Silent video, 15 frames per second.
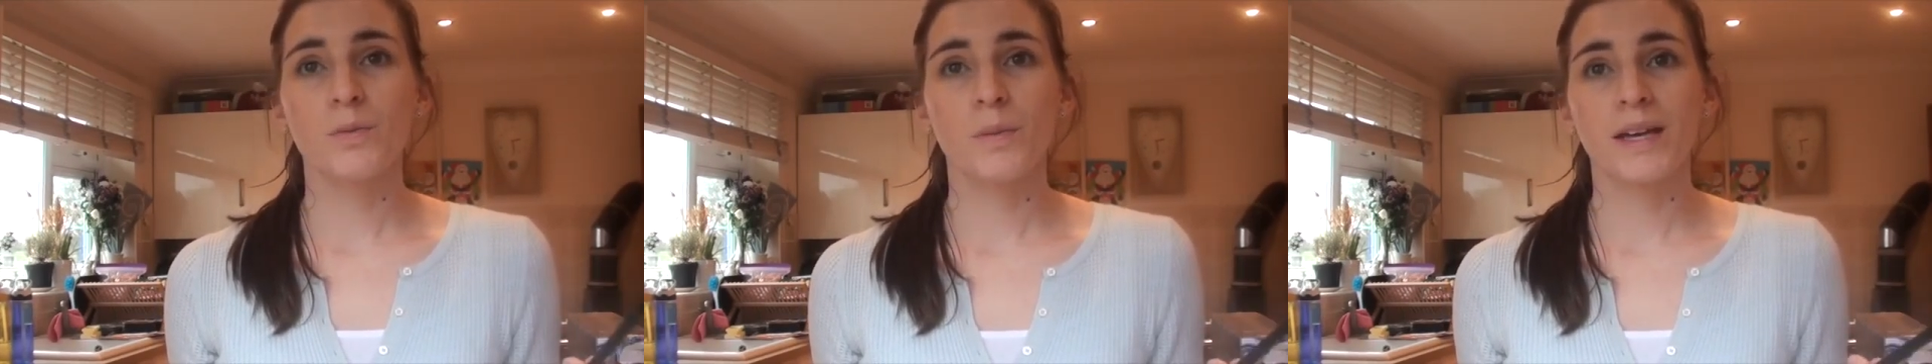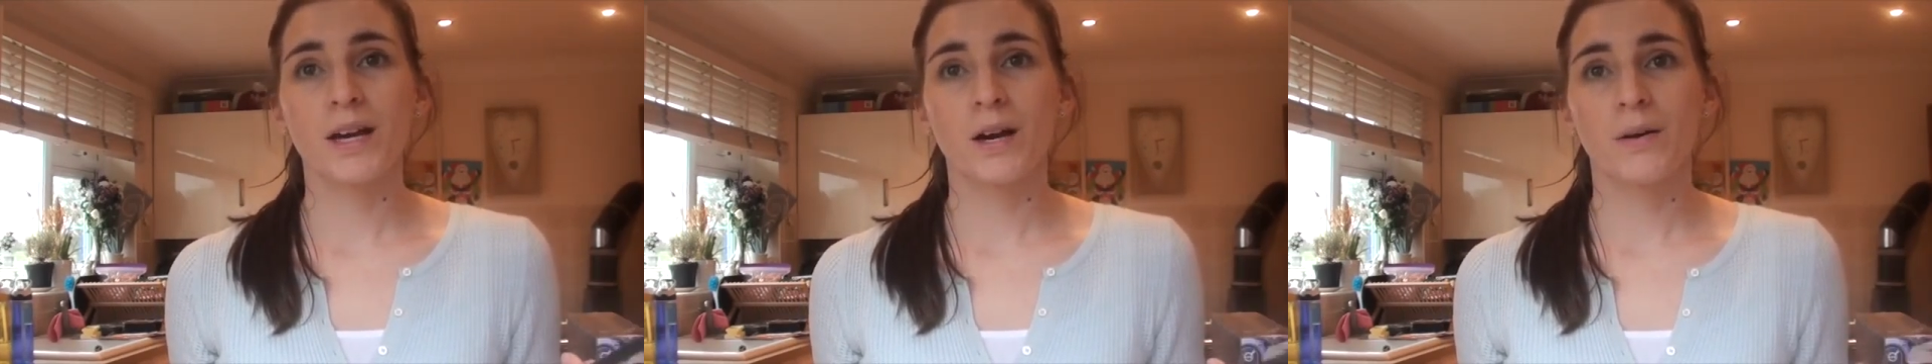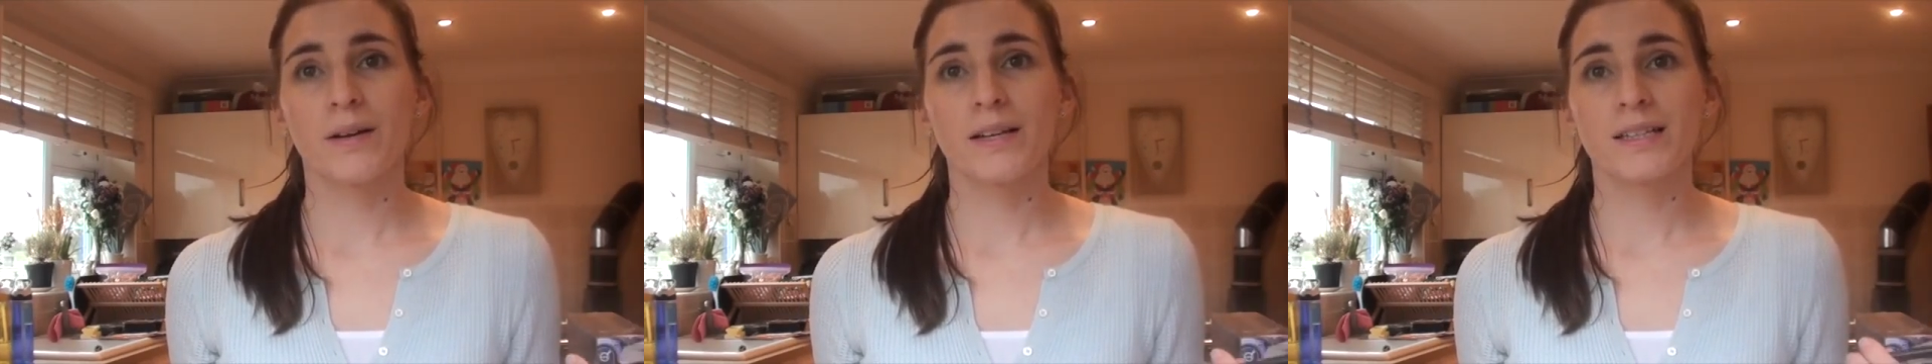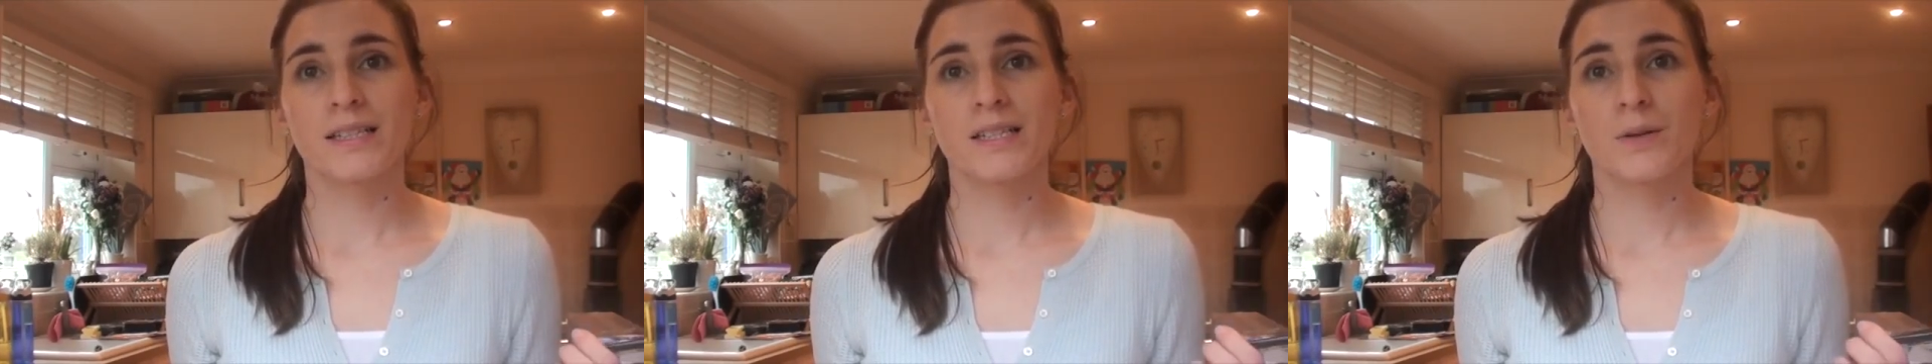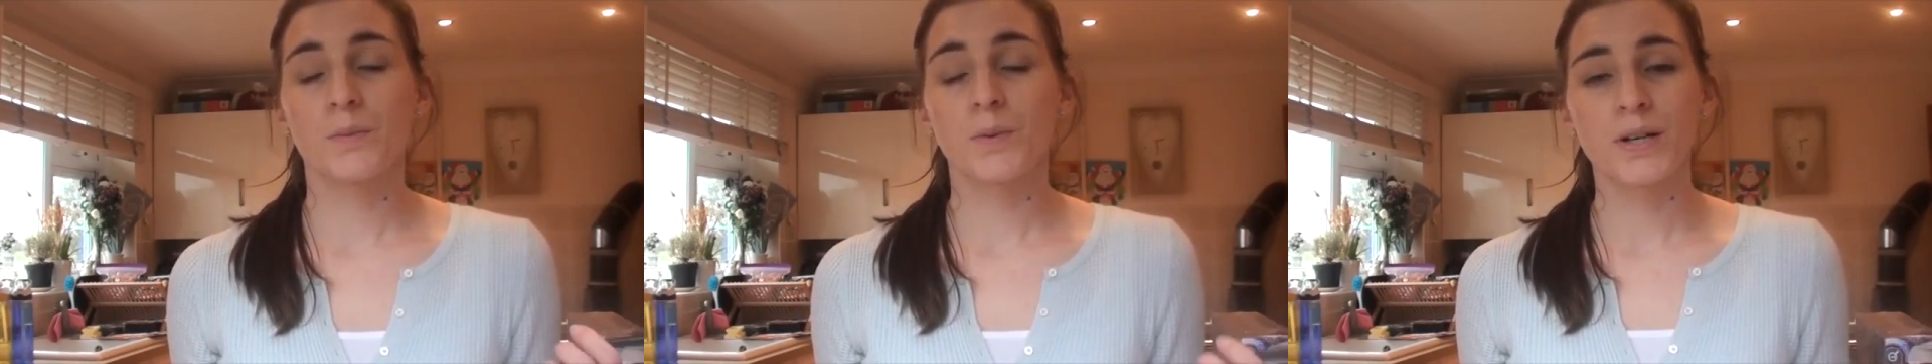will be going
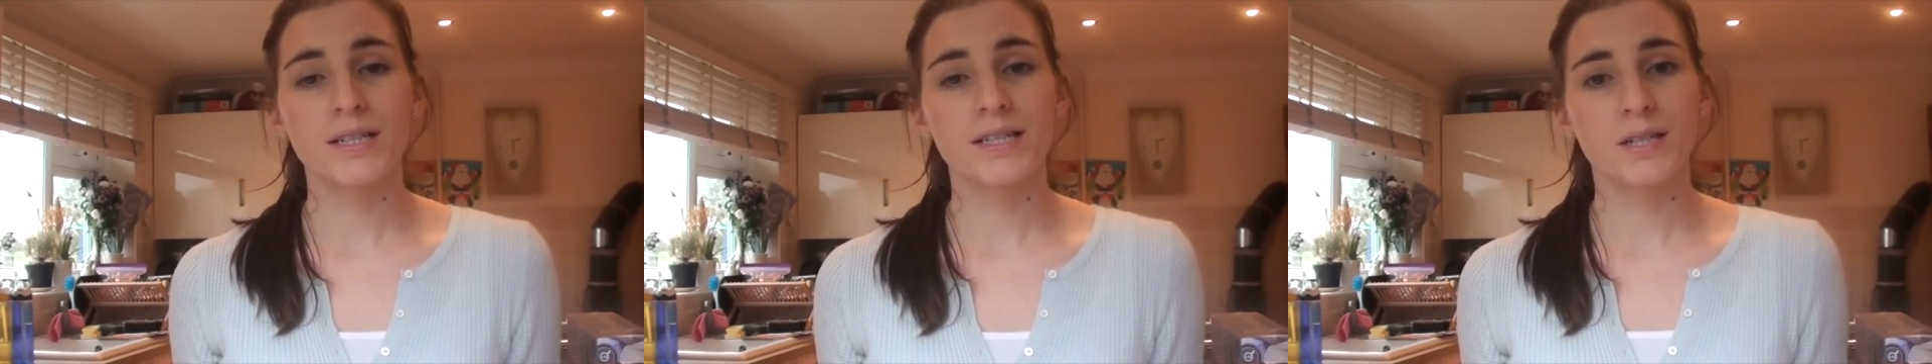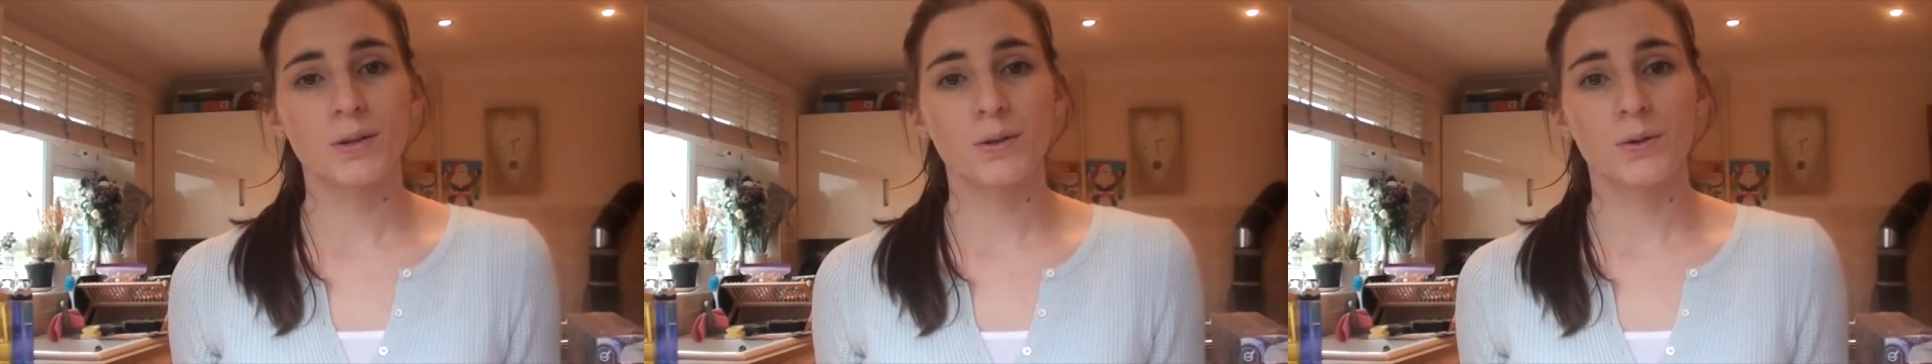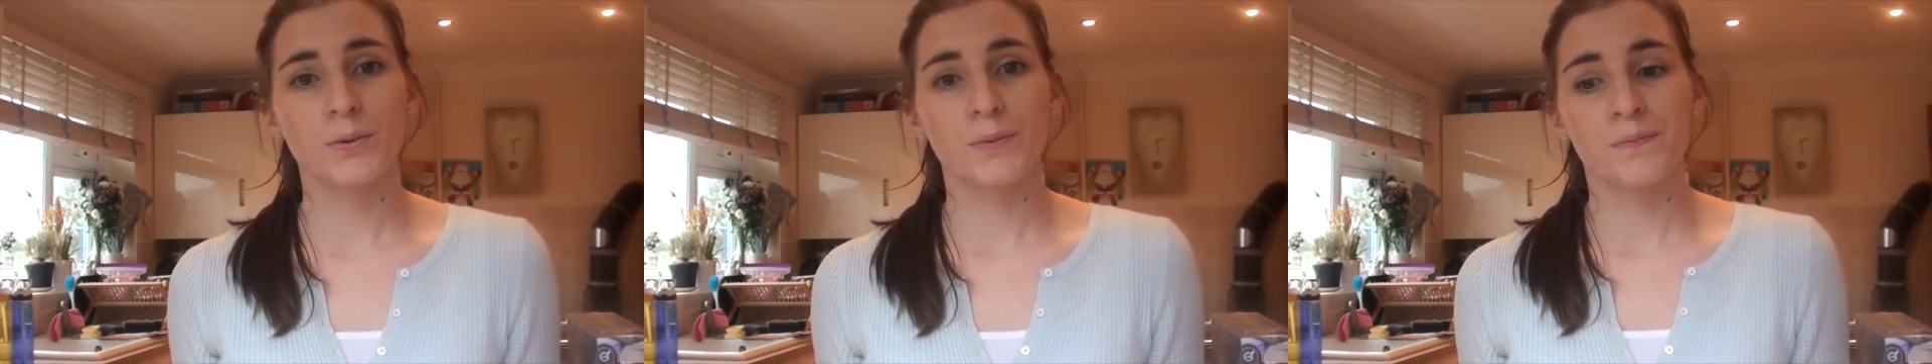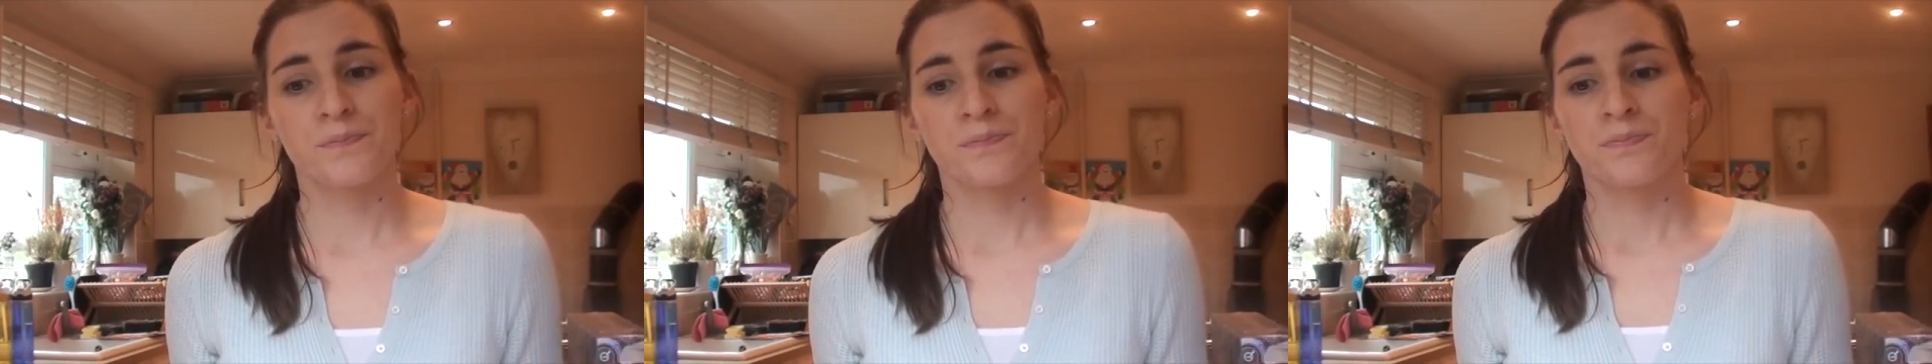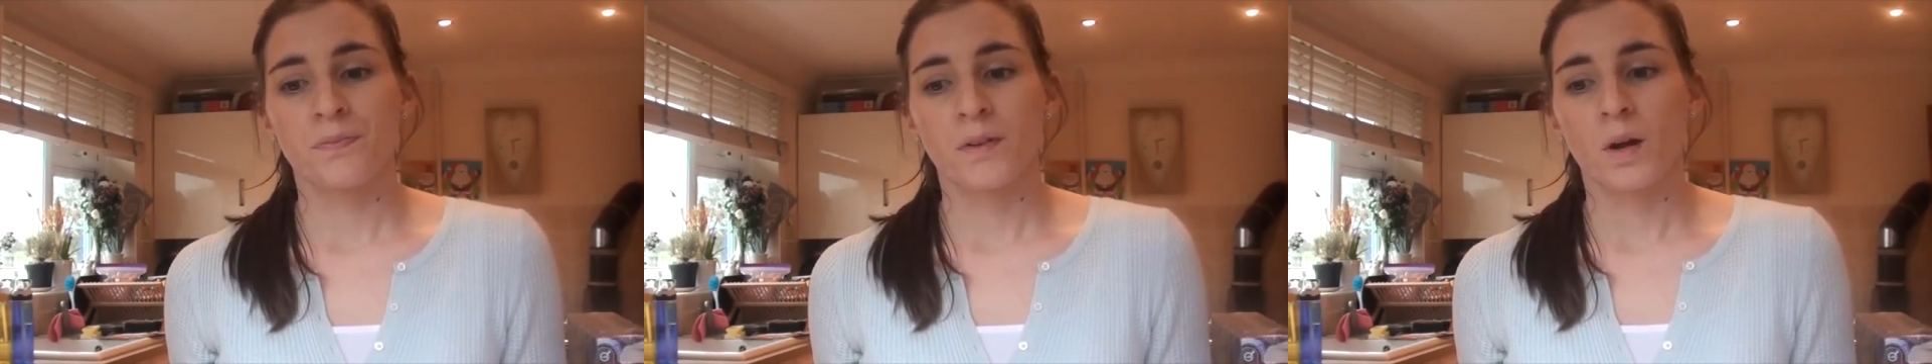to preschool,
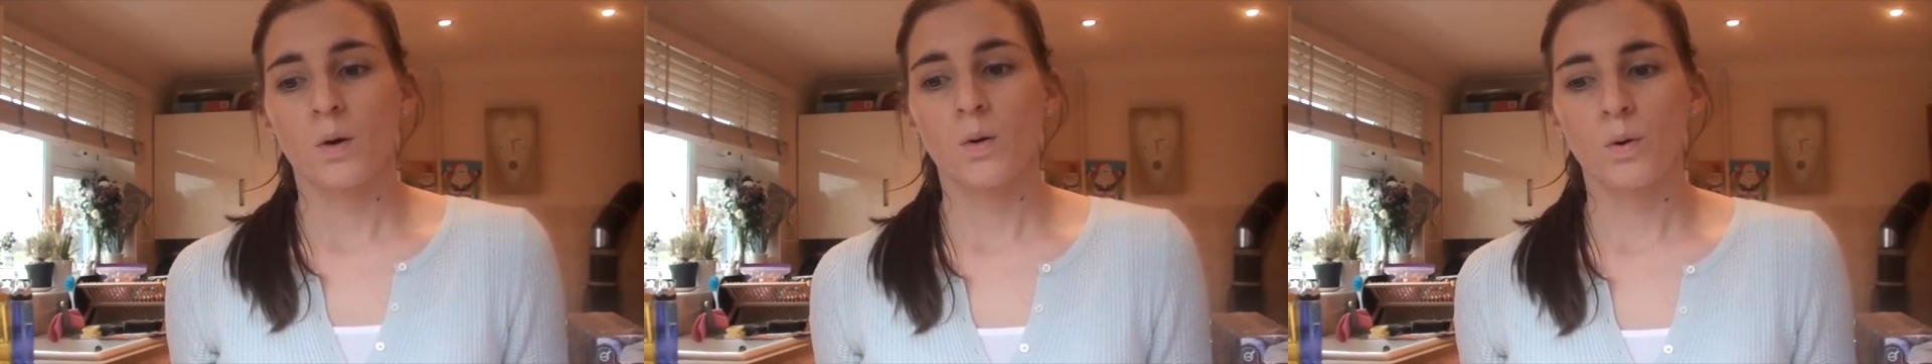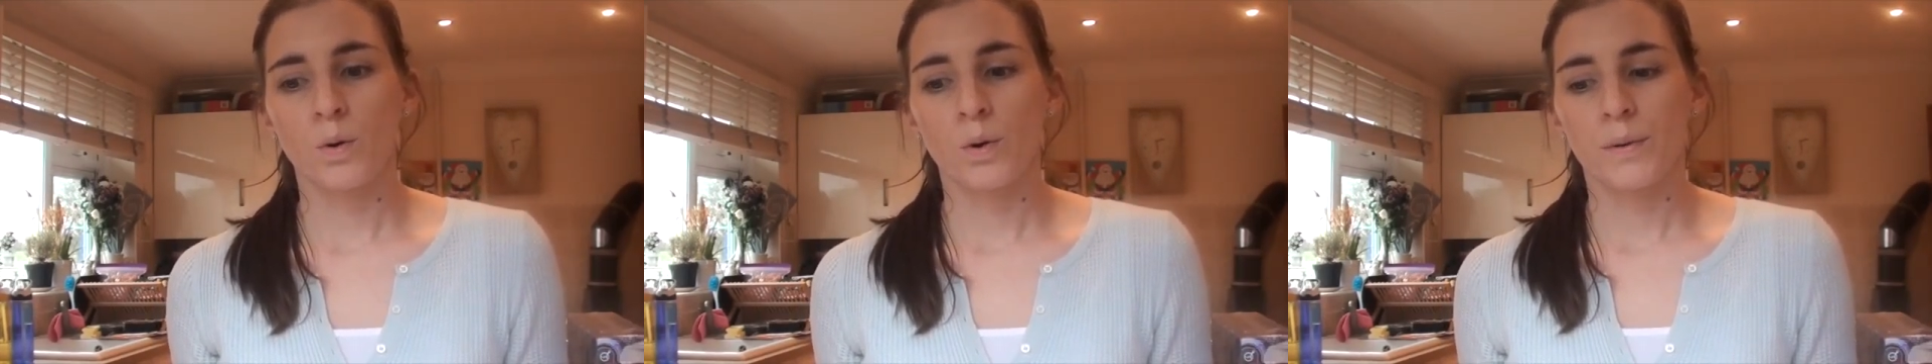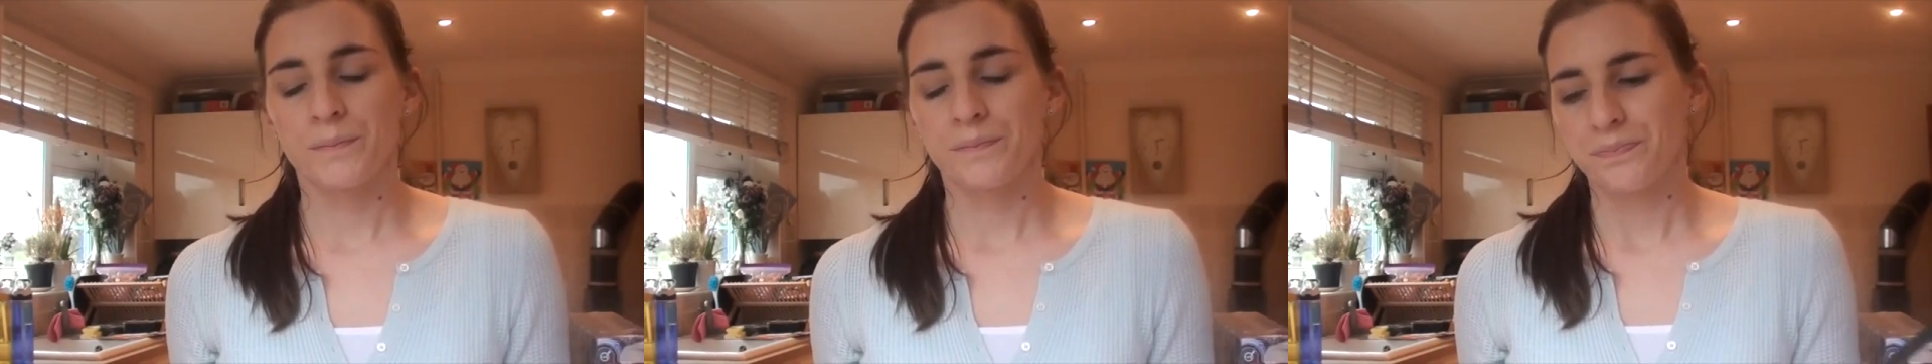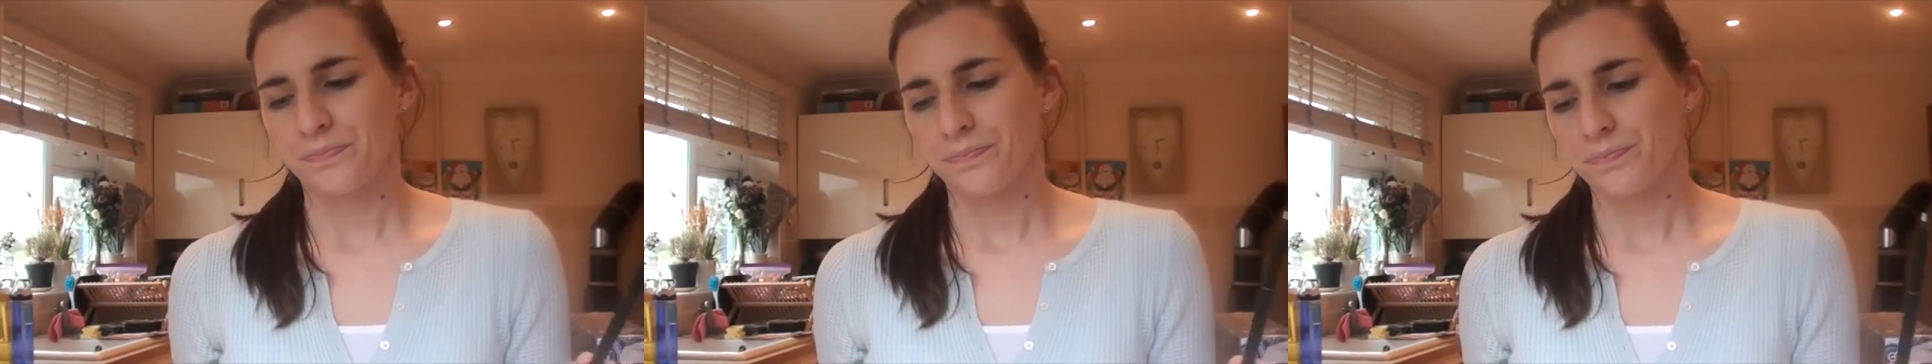or